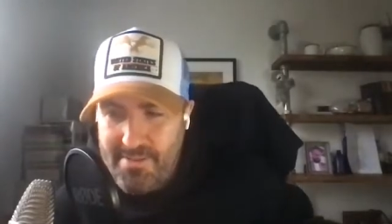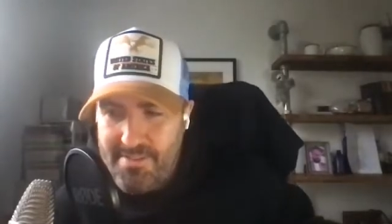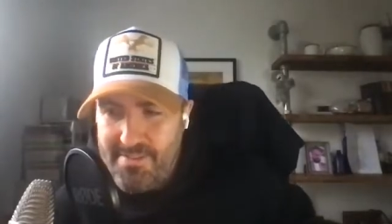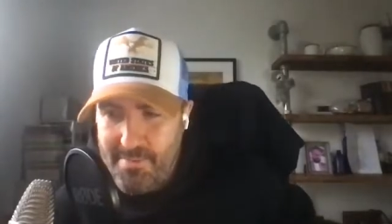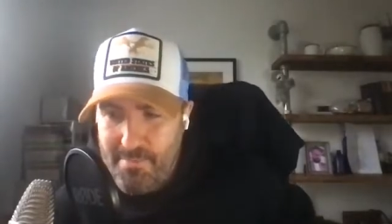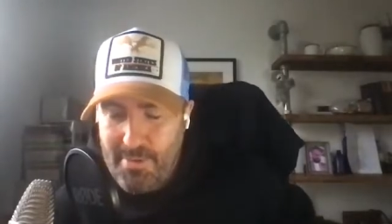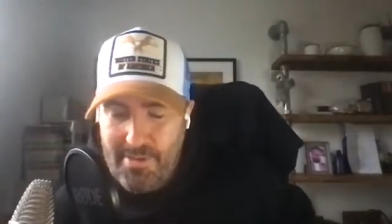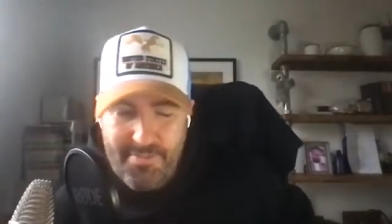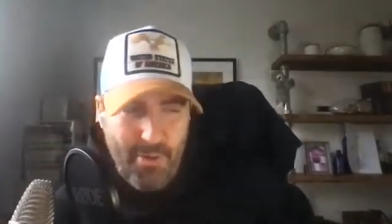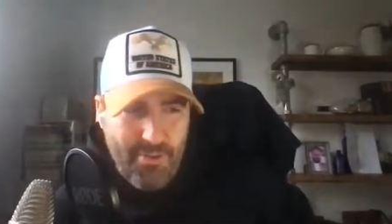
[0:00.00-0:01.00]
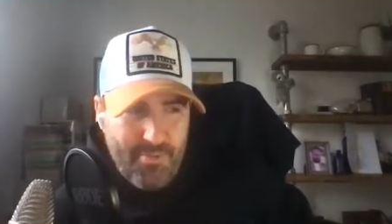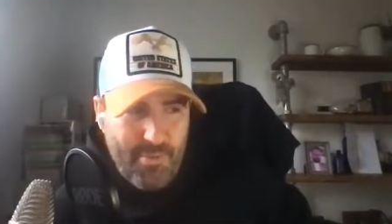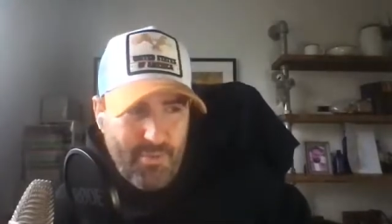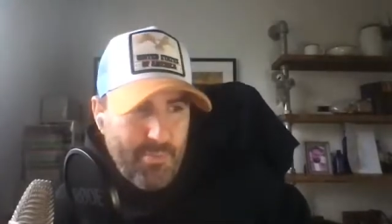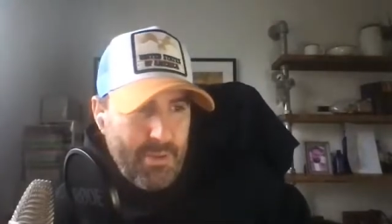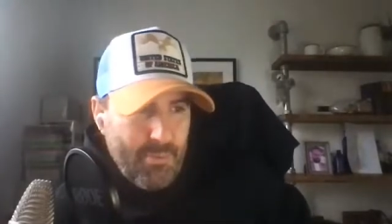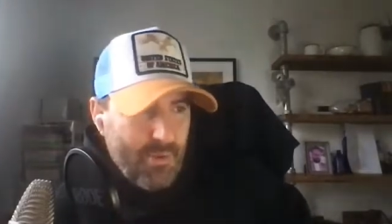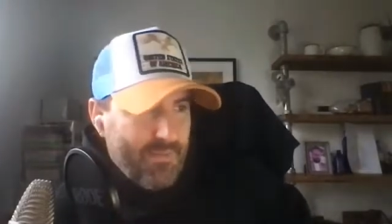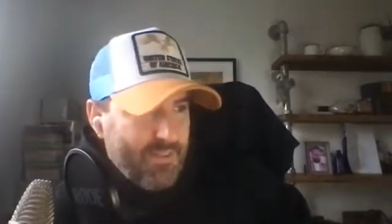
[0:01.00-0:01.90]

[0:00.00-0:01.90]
it as simple as possible for